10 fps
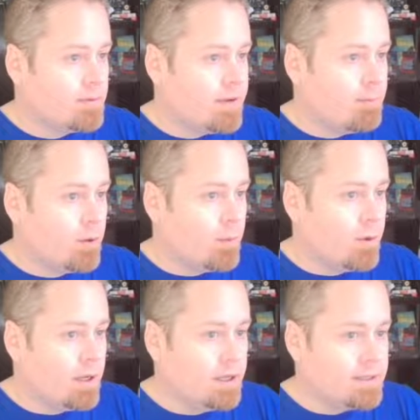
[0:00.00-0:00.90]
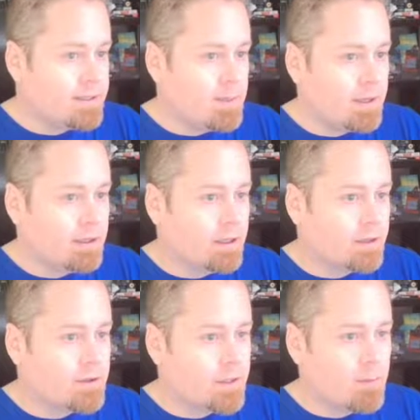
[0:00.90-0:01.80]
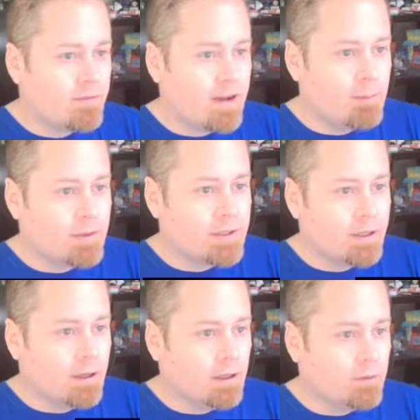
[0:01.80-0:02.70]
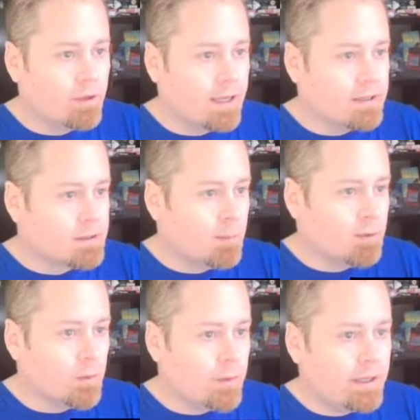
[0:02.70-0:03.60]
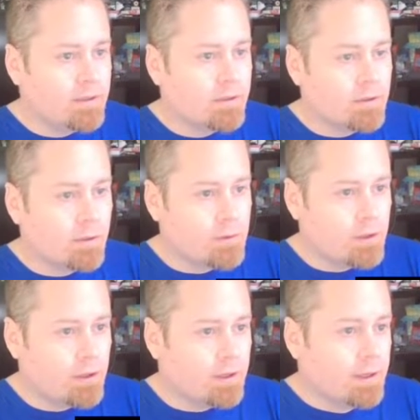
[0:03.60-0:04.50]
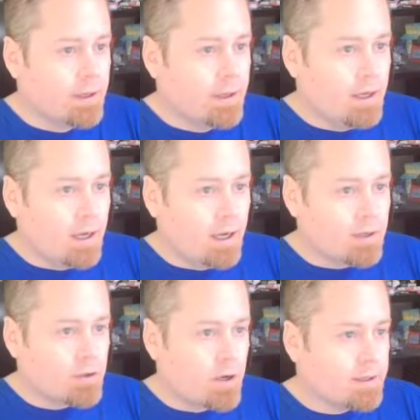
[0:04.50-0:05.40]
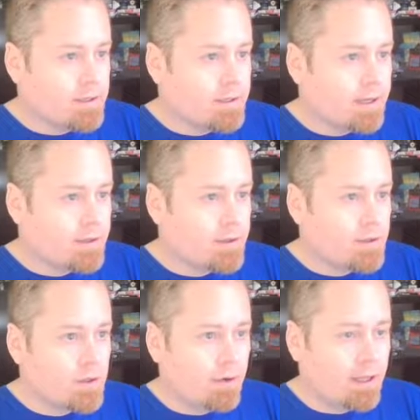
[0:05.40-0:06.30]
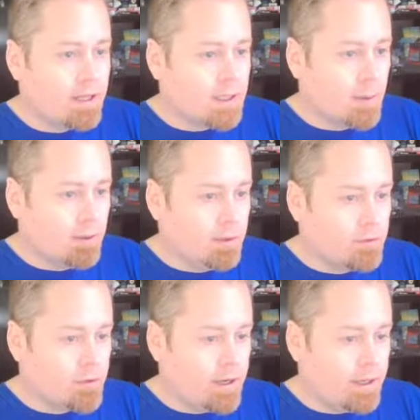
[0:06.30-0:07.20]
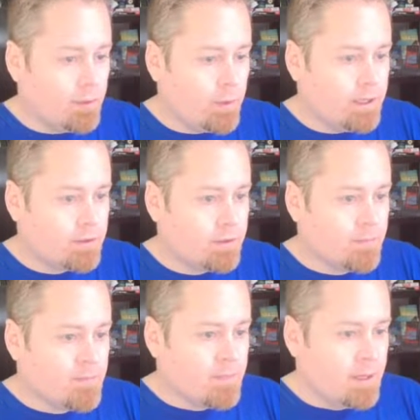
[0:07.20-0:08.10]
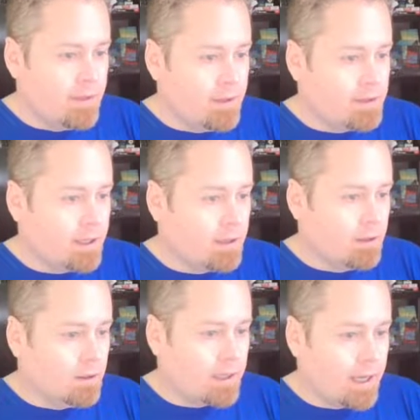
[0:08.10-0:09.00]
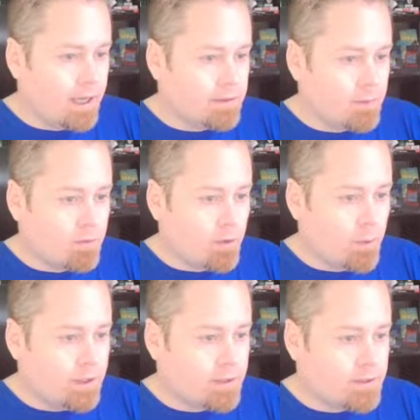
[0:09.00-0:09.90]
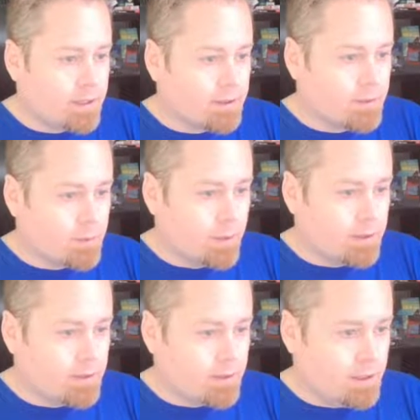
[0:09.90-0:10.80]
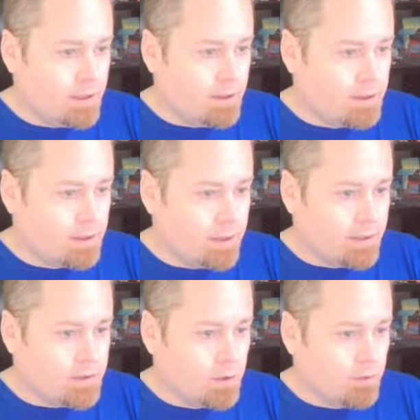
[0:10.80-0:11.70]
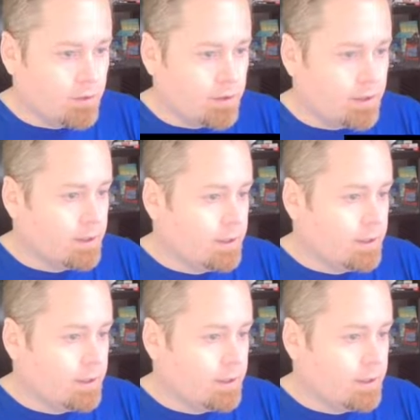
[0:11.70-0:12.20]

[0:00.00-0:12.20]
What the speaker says: 5.1%, and semiconductors up 5% all over the last couple of weeks. And so those are your strongest sectors over the last couple of trading weeks. And then taking a look at some of our weakest sectors, we can see that silver,